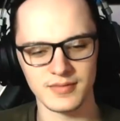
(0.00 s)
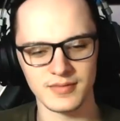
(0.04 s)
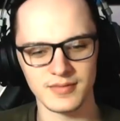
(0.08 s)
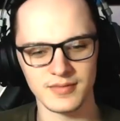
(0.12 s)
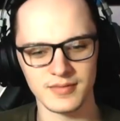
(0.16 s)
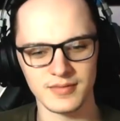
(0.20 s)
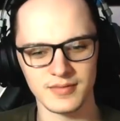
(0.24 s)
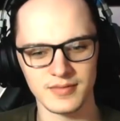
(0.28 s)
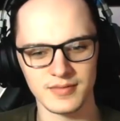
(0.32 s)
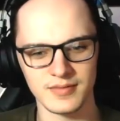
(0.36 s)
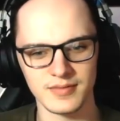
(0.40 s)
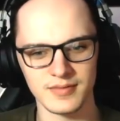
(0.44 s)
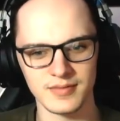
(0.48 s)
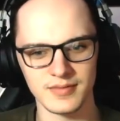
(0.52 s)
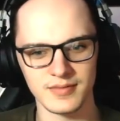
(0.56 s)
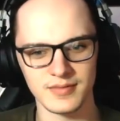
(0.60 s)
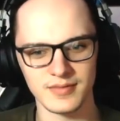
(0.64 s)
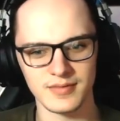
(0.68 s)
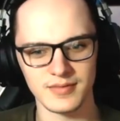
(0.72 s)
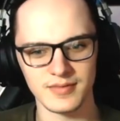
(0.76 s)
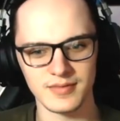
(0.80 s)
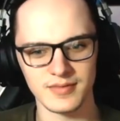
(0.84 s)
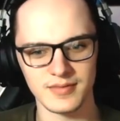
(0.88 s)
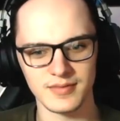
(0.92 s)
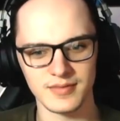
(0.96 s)

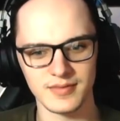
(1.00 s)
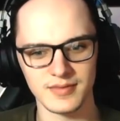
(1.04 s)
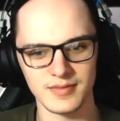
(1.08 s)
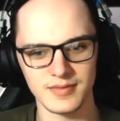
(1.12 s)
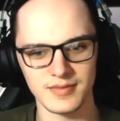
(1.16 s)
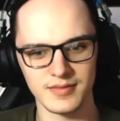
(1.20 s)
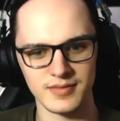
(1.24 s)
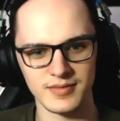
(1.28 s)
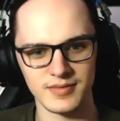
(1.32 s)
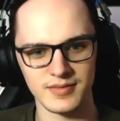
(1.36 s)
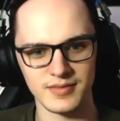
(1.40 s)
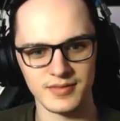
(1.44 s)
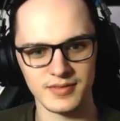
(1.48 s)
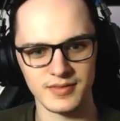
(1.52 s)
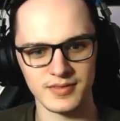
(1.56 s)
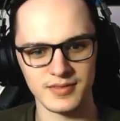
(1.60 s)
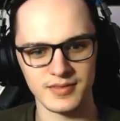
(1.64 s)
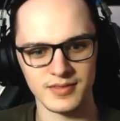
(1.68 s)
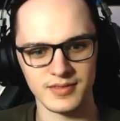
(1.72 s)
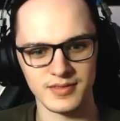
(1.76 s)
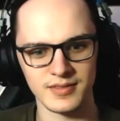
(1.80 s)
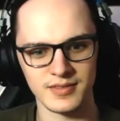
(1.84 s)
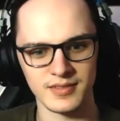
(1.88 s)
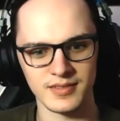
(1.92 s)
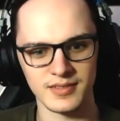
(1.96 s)

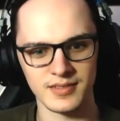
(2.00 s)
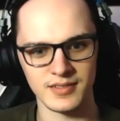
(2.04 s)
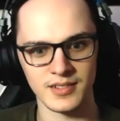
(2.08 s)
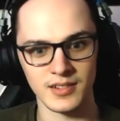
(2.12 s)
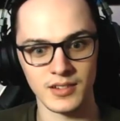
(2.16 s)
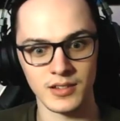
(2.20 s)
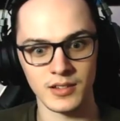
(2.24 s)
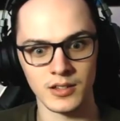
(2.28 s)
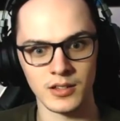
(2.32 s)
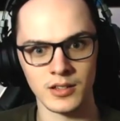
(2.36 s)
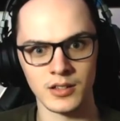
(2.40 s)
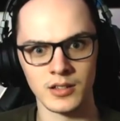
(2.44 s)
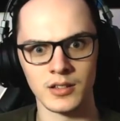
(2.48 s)
[no speech]